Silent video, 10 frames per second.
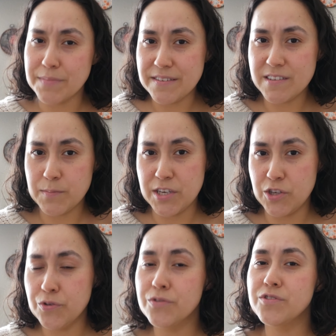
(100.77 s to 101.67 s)
meant to be
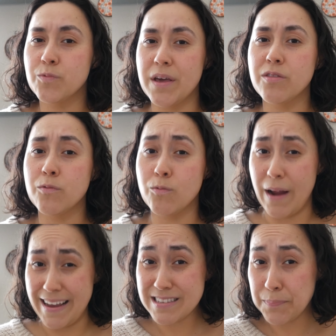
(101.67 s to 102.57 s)
used with
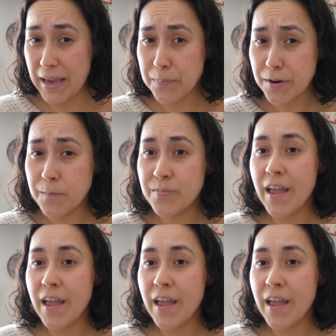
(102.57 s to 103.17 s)
rice paper,